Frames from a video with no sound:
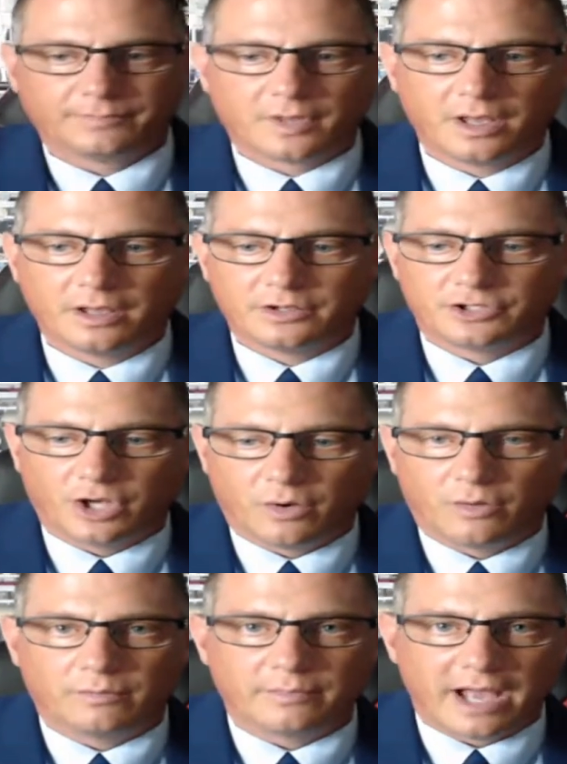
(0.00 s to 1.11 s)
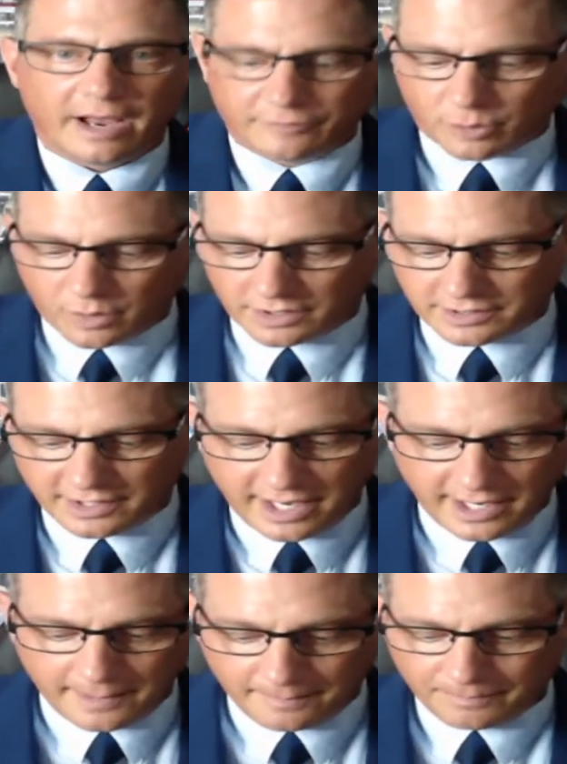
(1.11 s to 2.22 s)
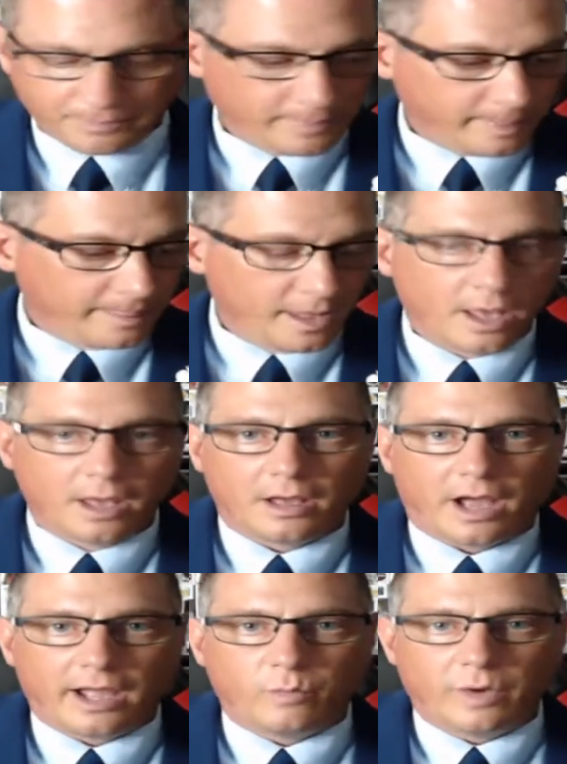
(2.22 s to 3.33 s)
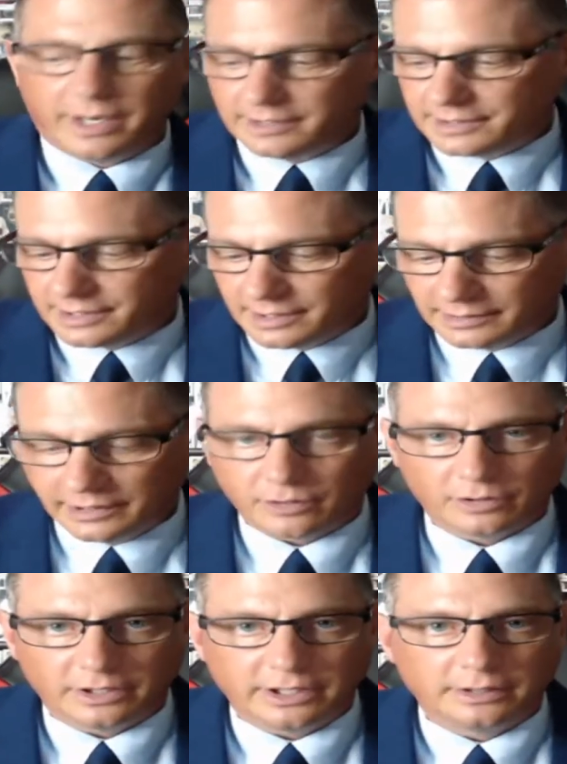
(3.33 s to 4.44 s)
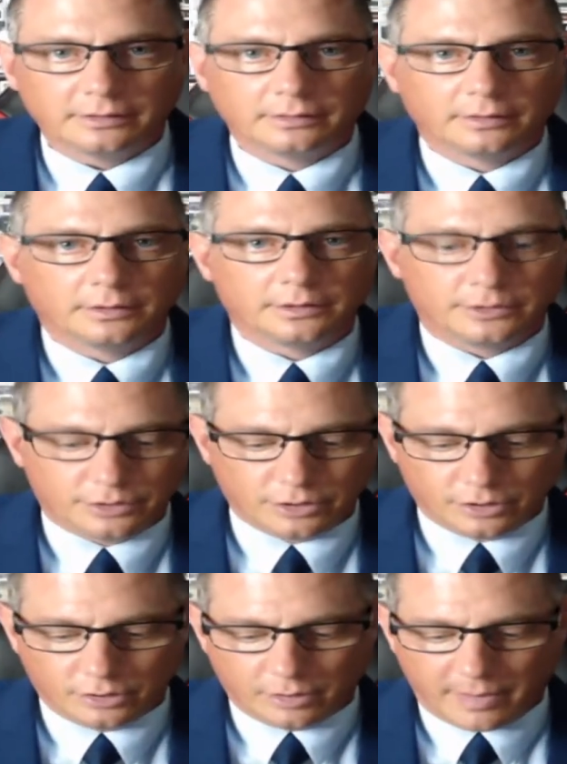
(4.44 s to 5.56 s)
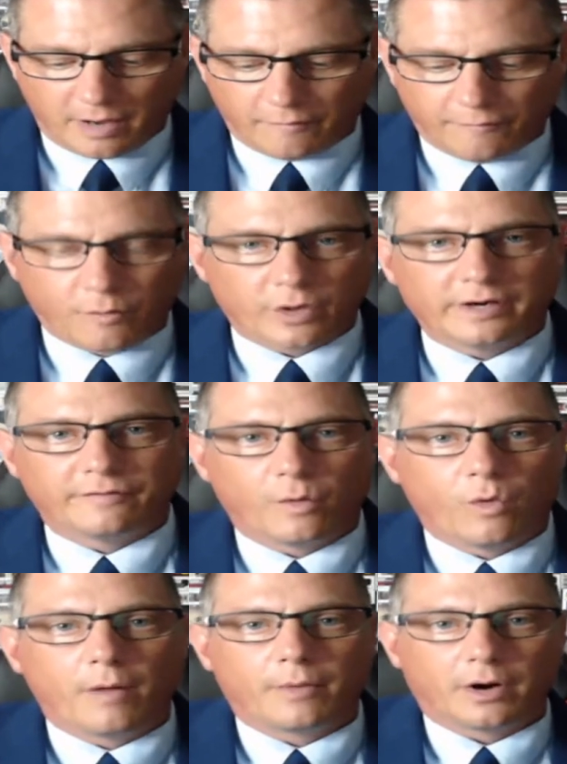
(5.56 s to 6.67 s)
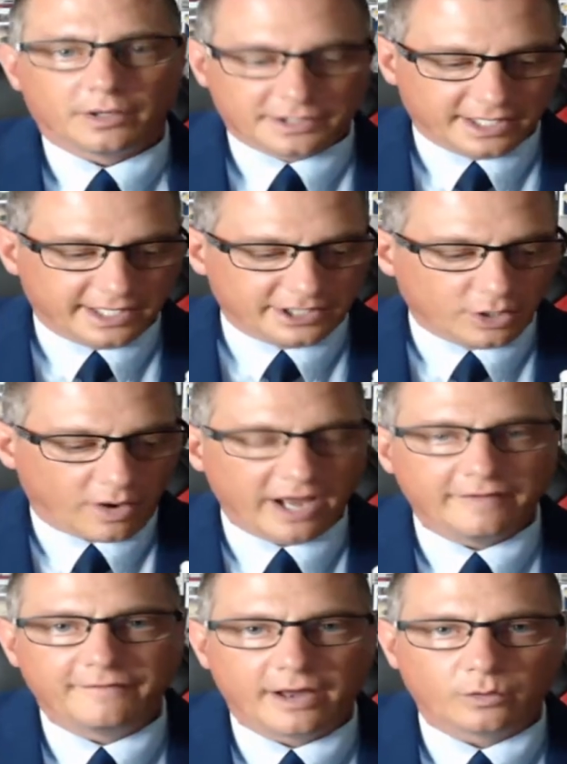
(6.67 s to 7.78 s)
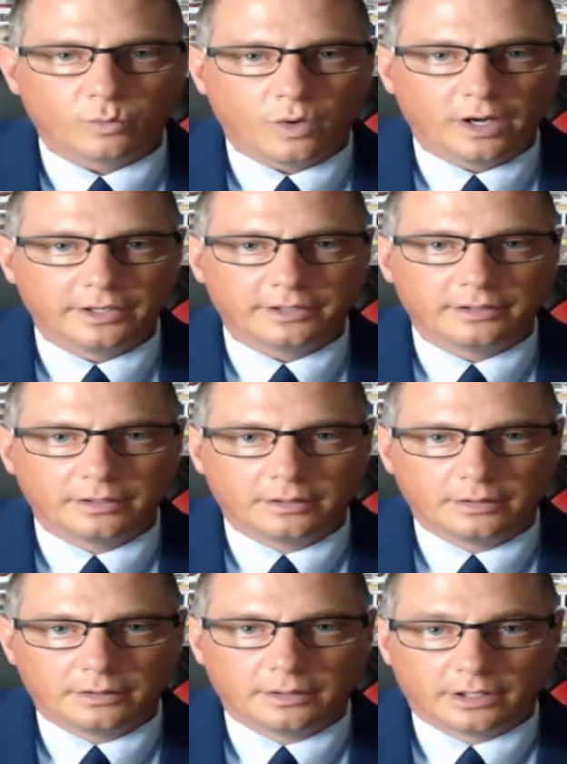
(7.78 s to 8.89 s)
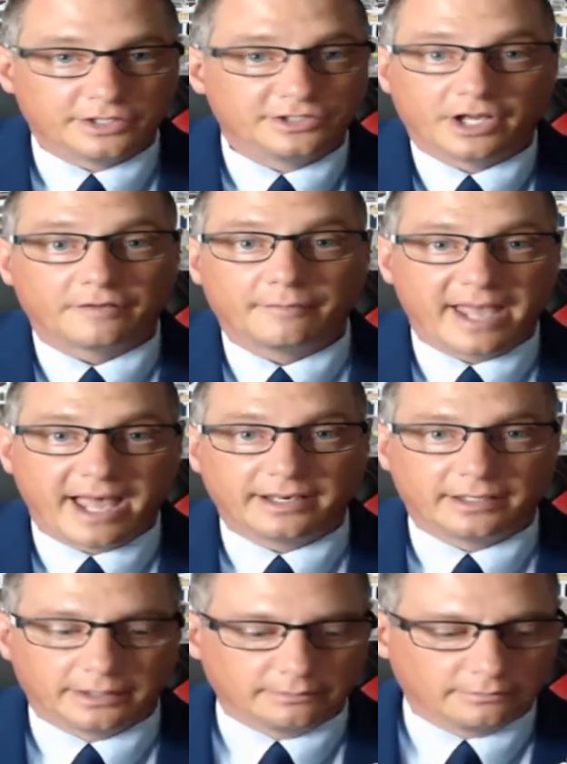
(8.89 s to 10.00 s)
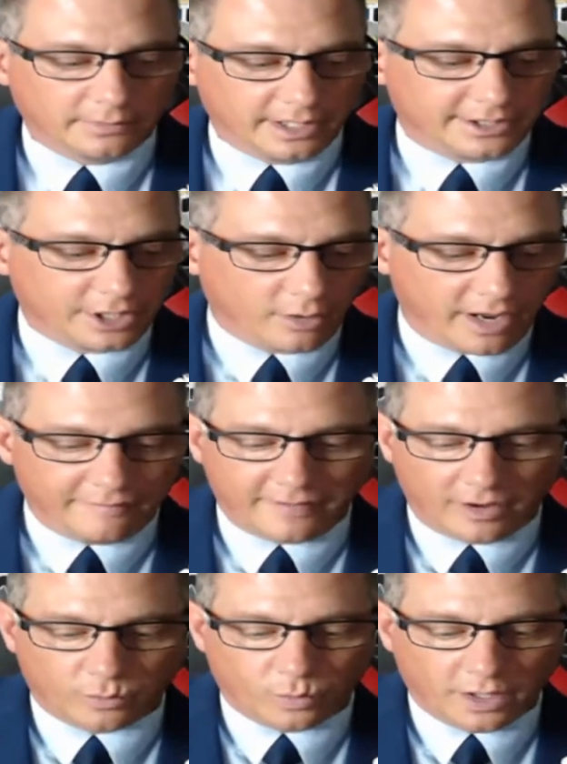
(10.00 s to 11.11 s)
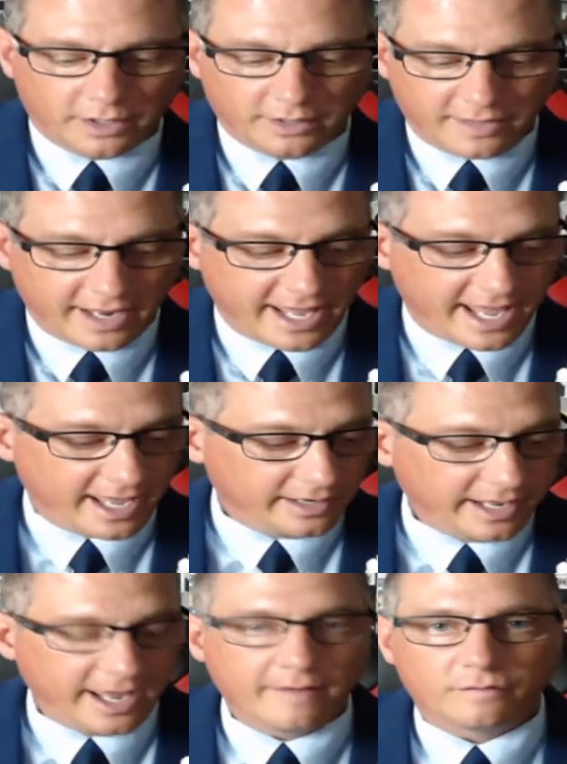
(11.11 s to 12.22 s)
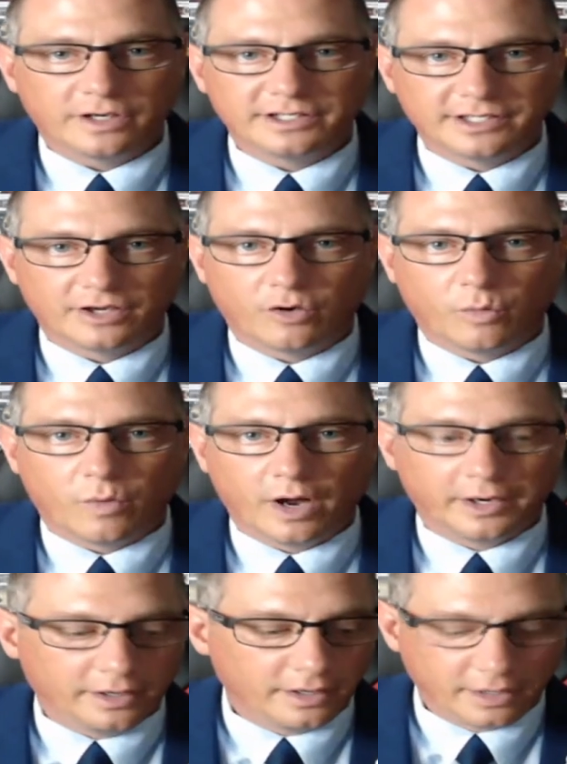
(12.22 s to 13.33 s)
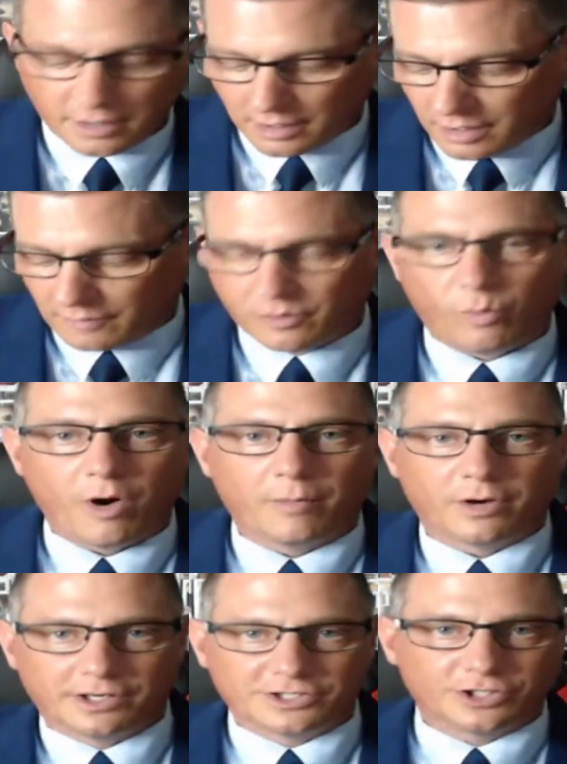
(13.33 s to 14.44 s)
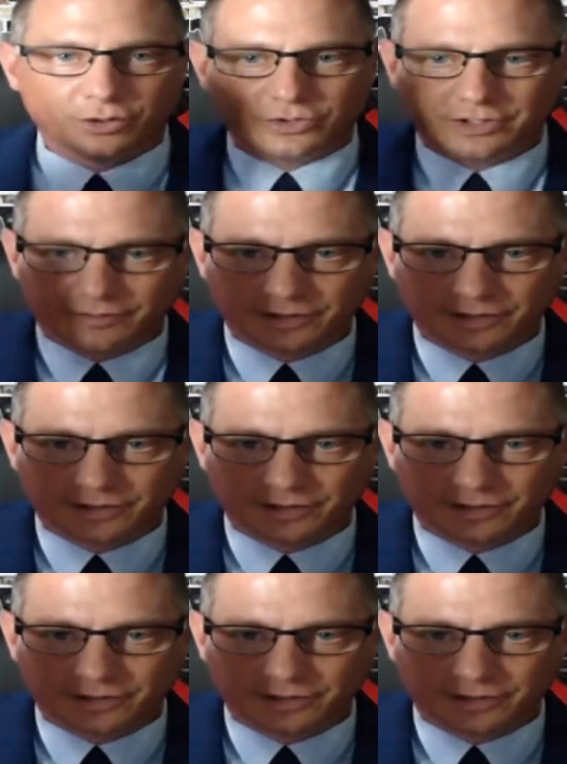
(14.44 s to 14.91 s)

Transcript: So, after work today, I went literally to about 4 different Walmarts until I found one, because none of them had any, until I found one that had every single one of the Walmart exclusives.